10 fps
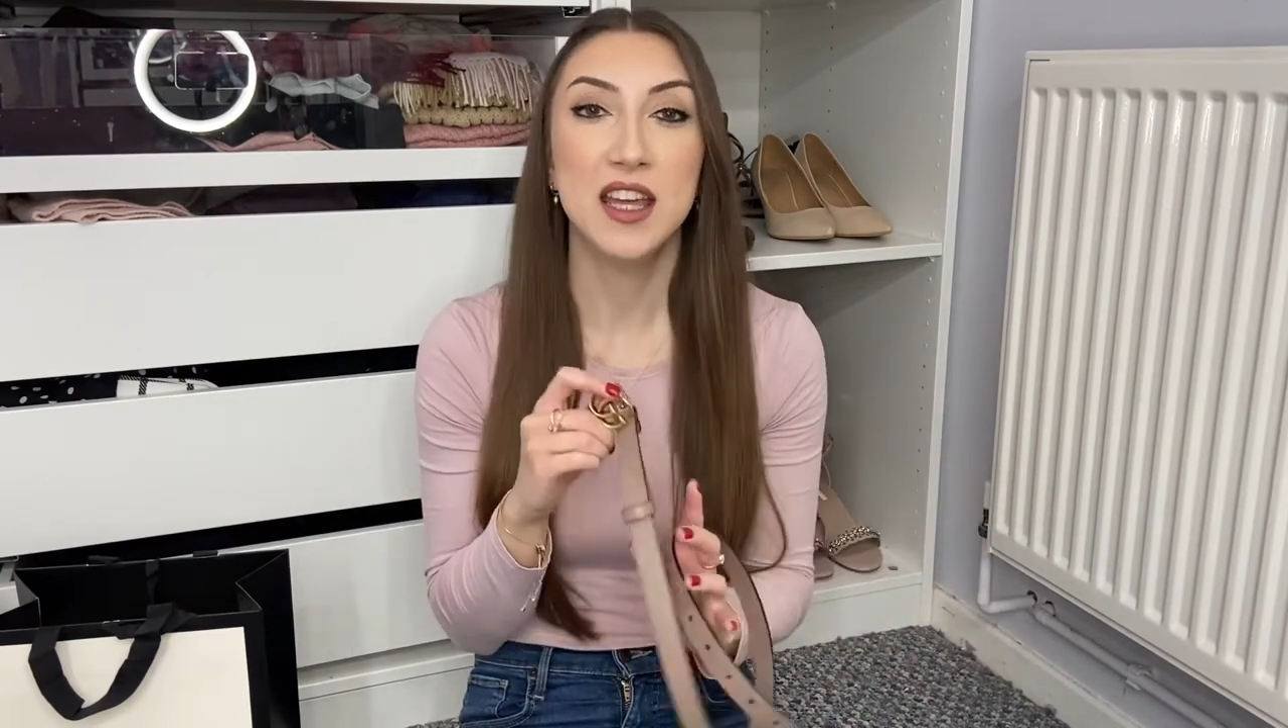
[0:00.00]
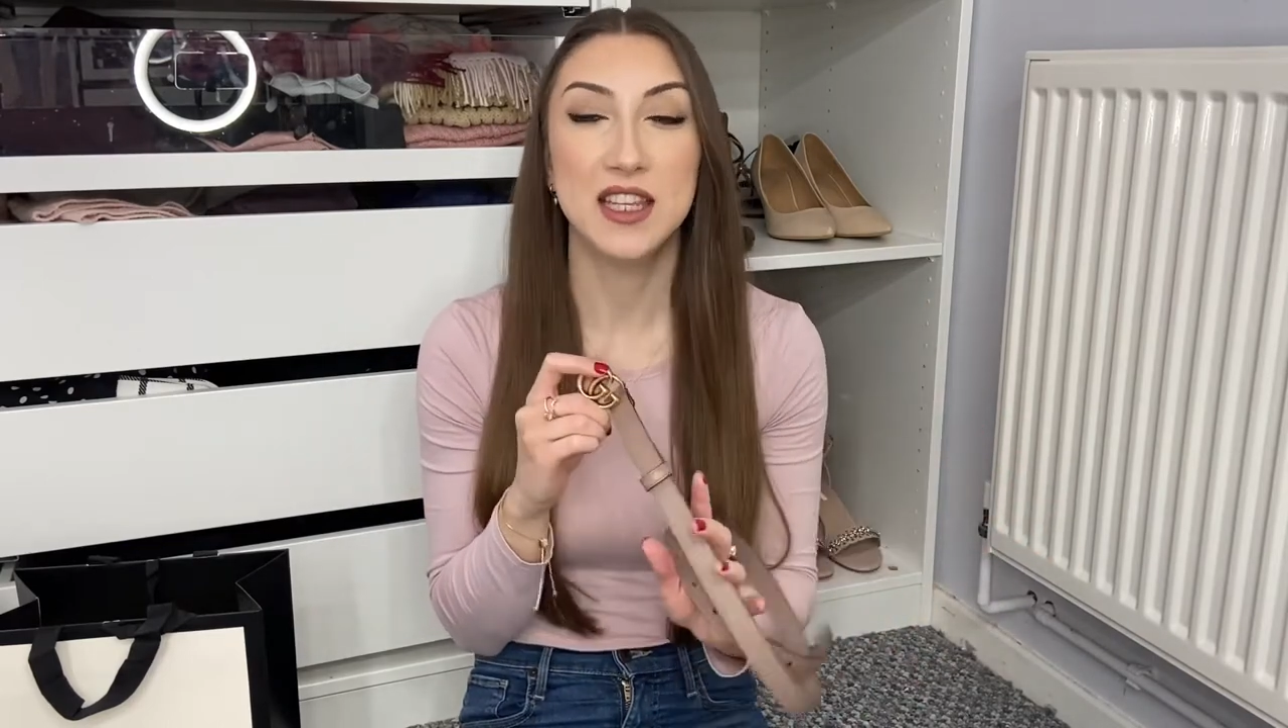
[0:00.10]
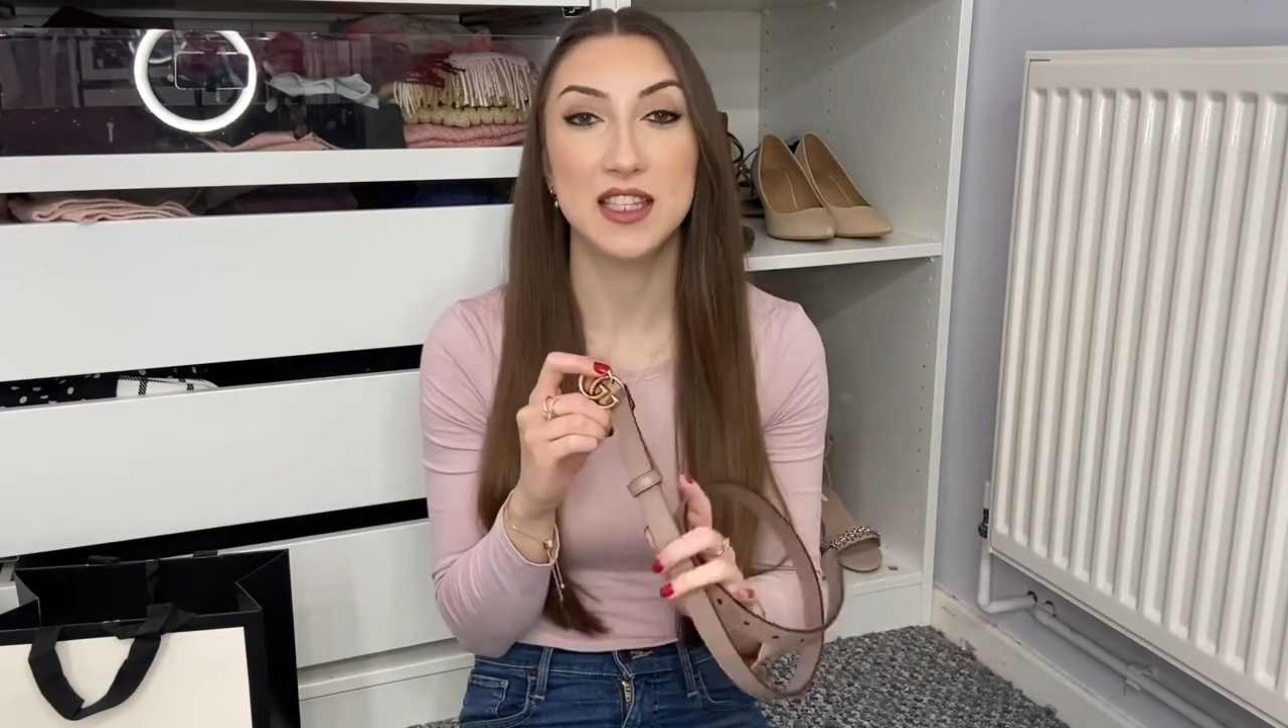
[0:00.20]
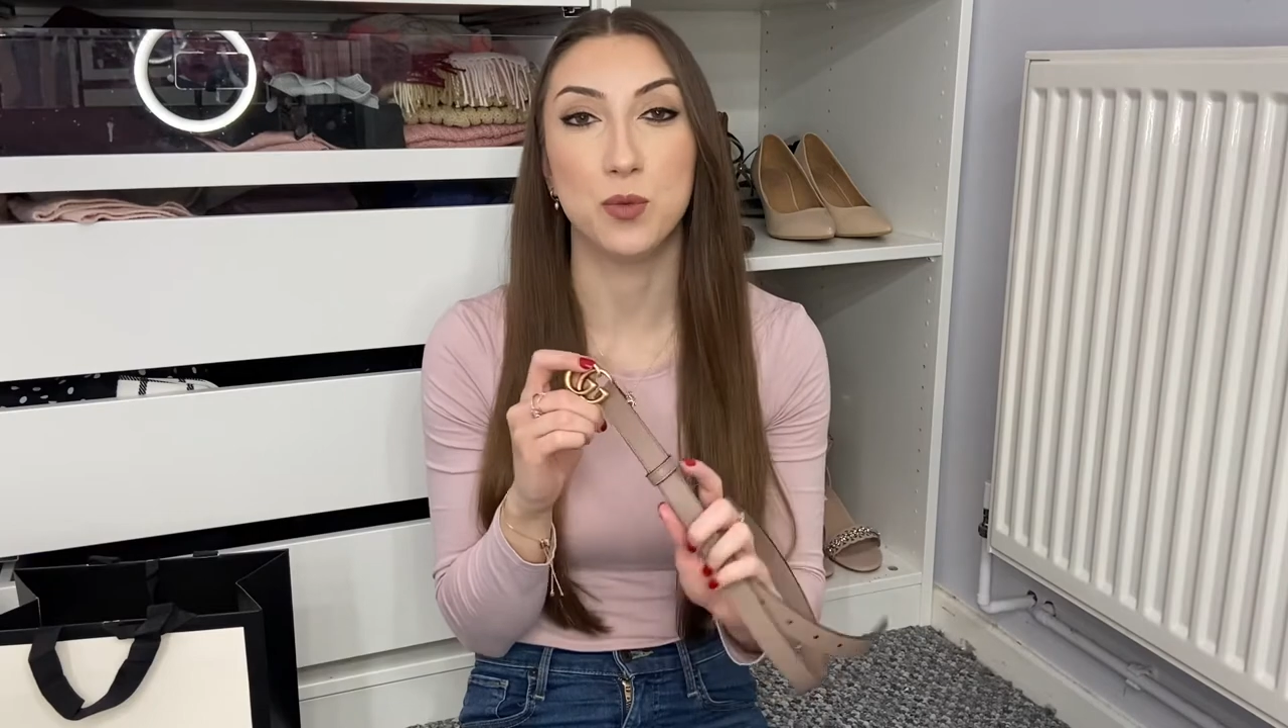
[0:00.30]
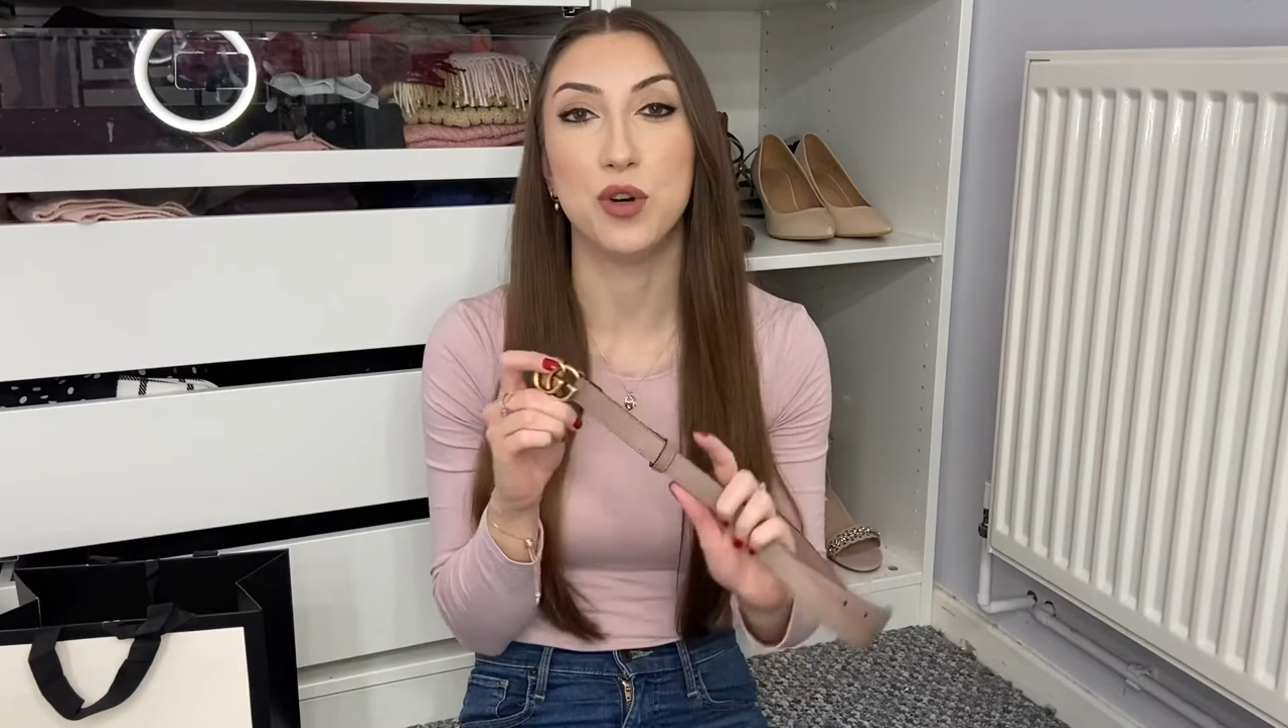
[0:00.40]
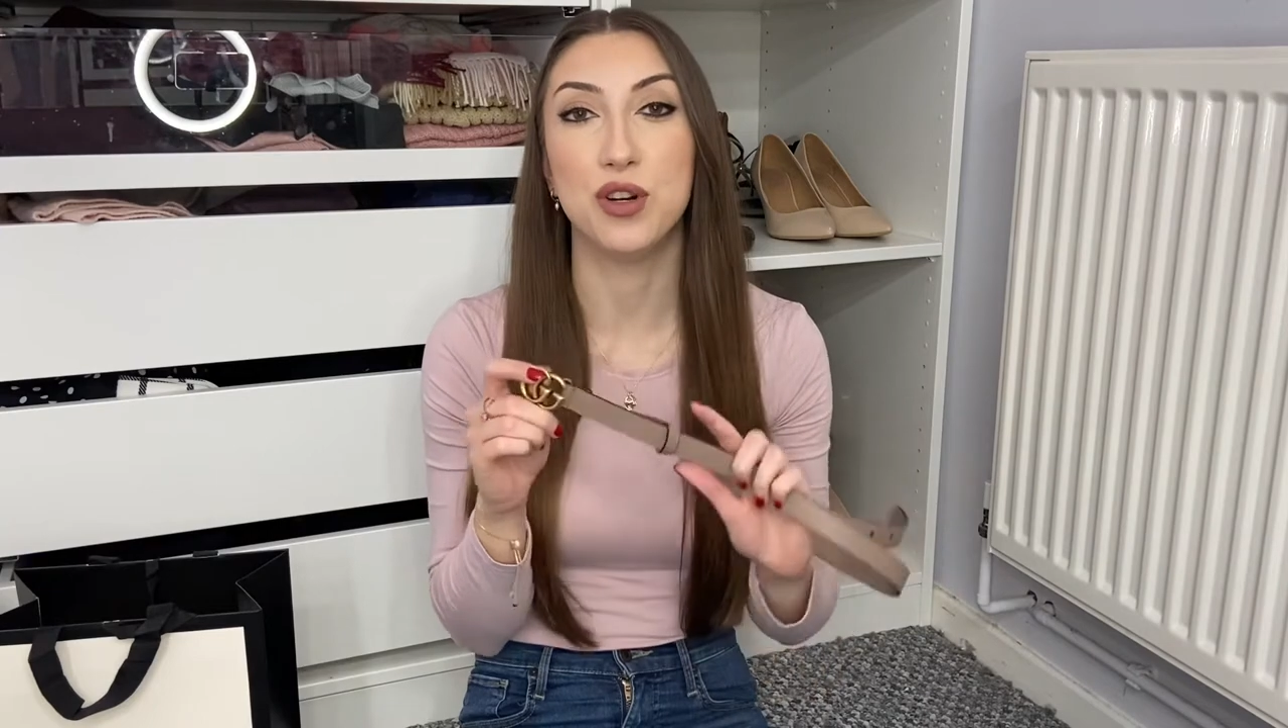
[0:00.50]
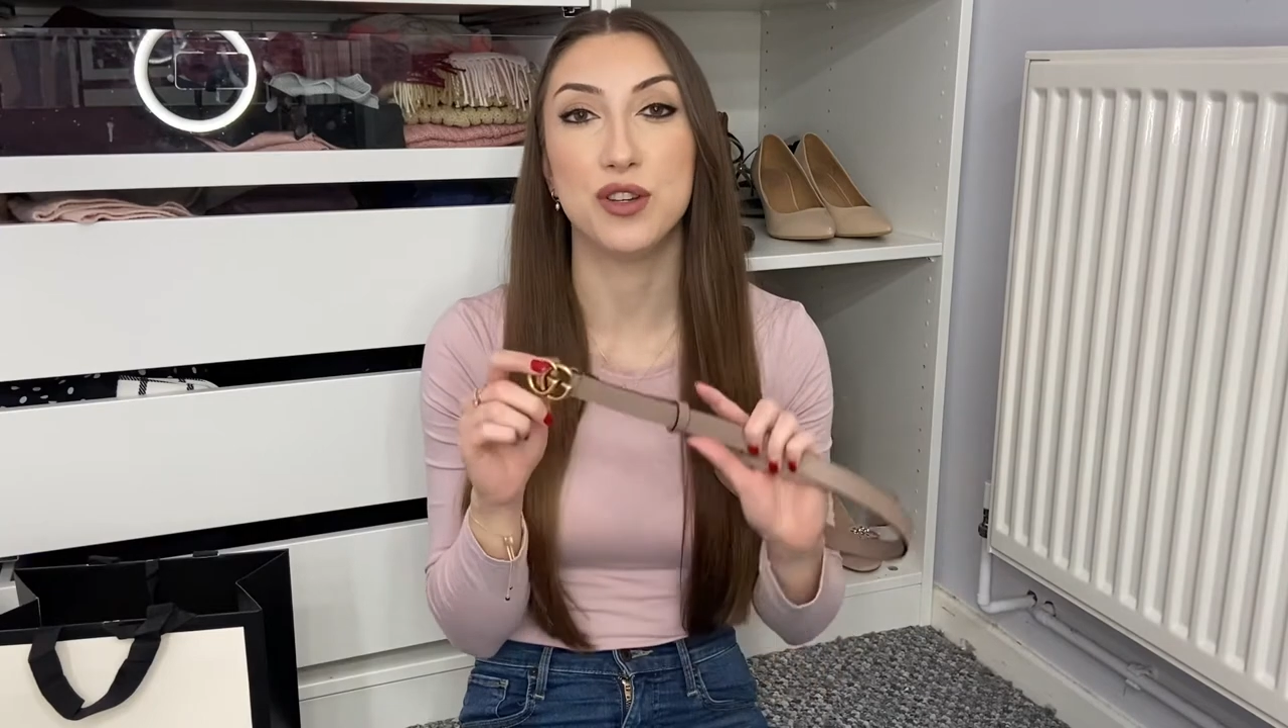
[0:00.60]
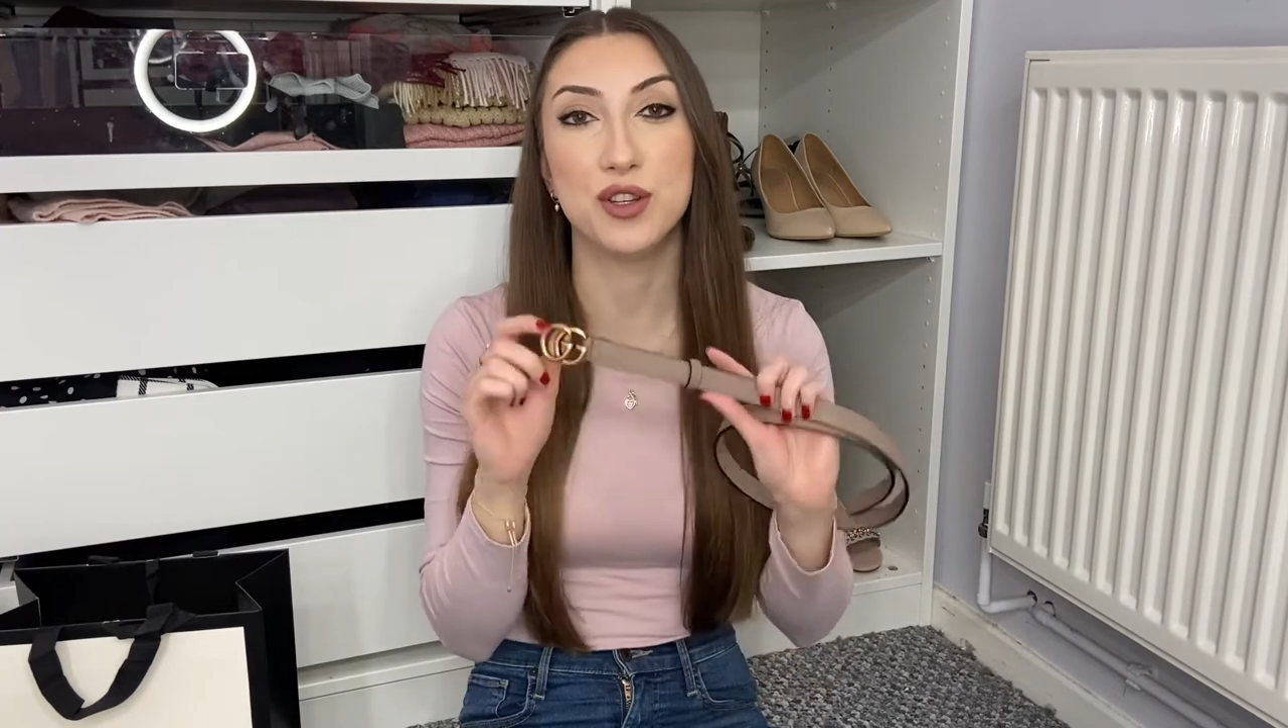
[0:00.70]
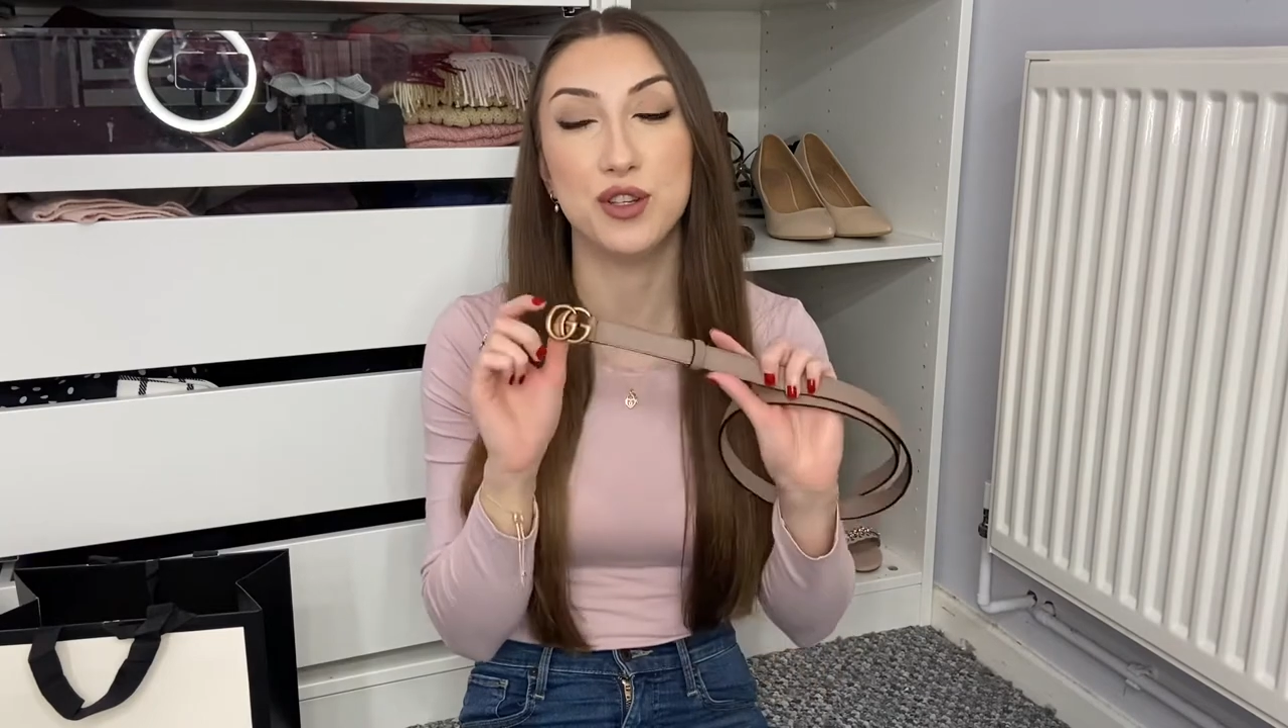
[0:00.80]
This was